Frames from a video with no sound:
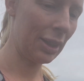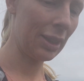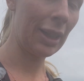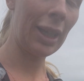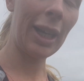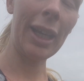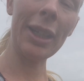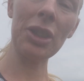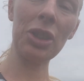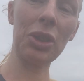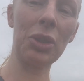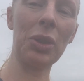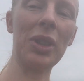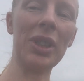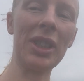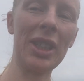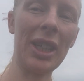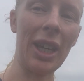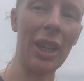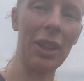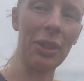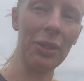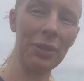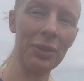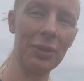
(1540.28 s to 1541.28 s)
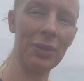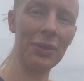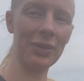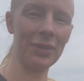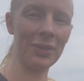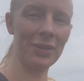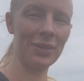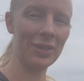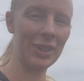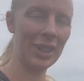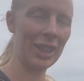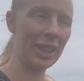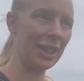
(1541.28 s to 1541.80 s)
As you can tell,
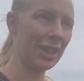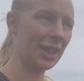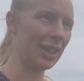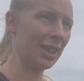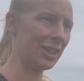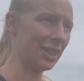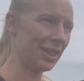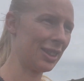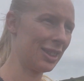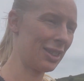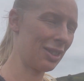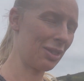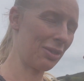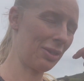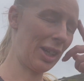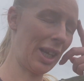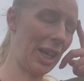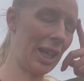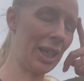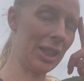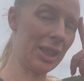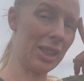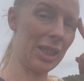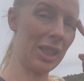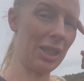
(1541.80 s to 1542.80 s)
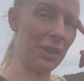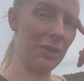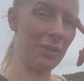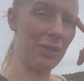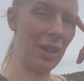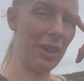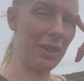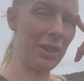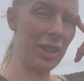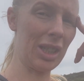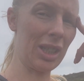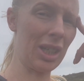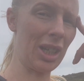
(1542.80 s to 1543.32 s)
this is the reality of
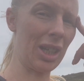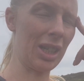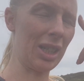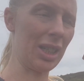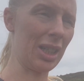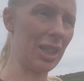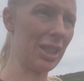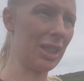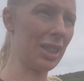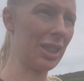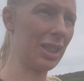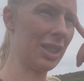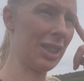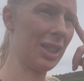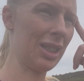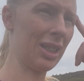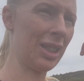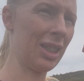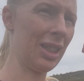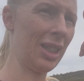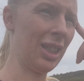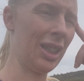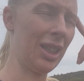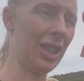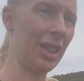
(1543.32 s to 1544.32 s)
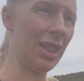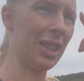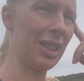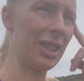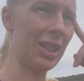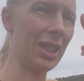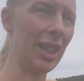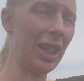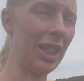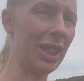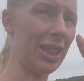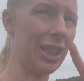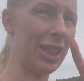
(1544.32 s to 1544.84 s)
very tired,
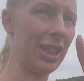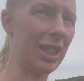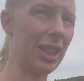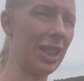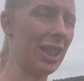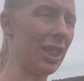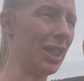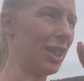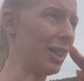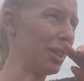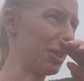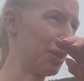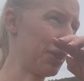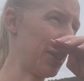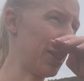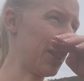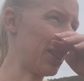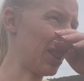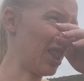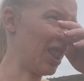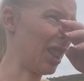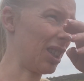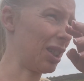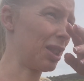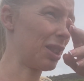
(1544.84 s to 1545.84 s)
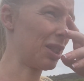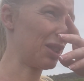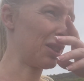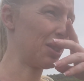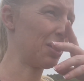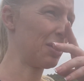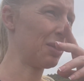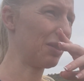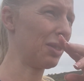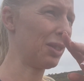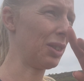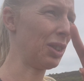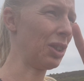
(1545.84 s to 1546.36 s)
slightly dehydrated,
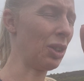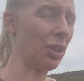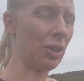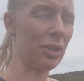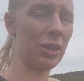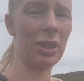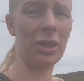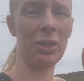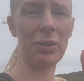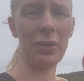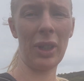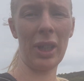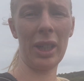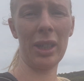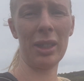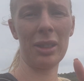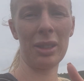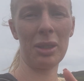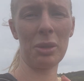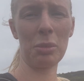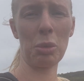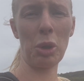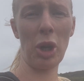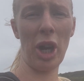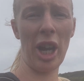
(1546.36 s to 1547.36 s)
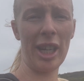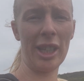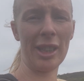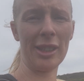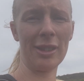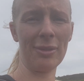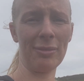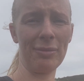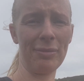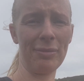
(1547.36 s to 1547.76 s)
not advised brain.